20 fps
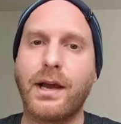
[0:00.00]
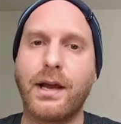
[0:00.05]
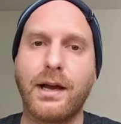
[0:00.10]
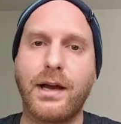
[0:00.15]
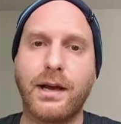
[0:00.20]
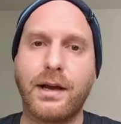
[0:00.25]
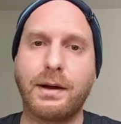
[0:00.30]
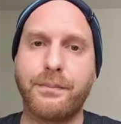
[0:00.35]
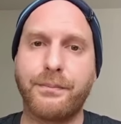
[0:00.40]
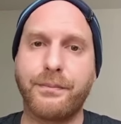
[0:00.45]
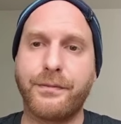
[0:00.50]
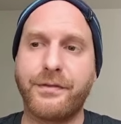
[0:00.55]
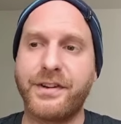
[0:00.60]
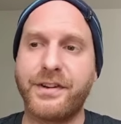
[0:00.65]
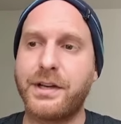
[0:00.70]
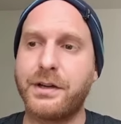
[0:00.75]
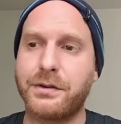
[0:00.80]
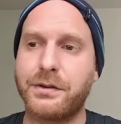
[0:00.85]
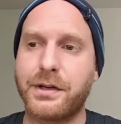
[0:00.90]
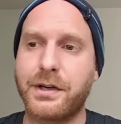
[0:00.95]

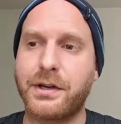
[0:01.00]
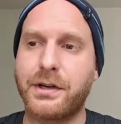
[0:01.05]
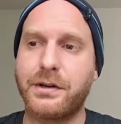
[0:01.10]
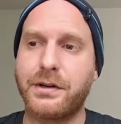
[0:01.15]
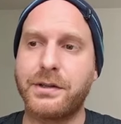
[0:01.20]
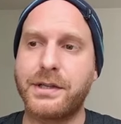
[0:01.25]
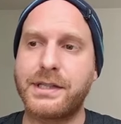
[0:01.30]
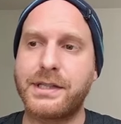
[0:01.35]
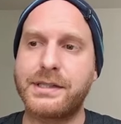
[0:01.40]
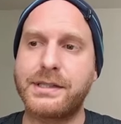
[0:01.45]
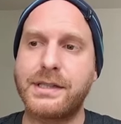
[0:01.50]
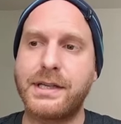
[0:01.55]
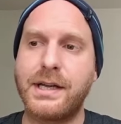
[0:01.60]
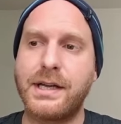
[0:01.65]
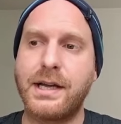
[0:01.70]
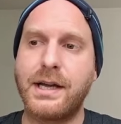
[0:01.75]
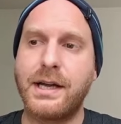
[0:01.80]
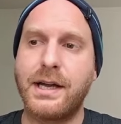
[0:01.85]
video decoders